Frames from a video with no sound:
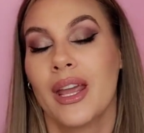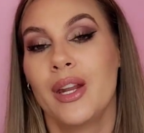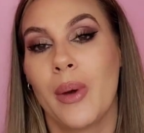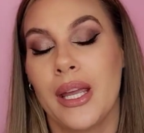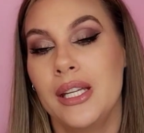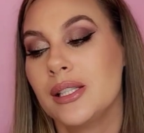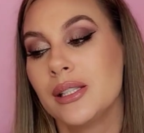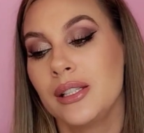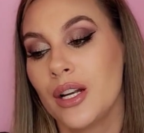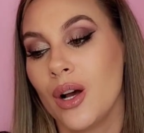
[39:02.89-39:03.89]
Anyway,
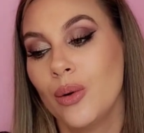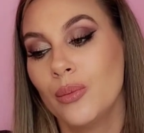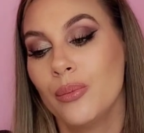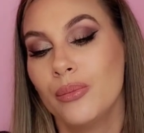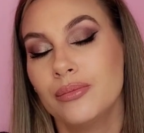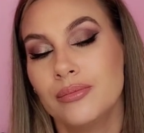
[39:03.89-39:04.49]
he's, you know,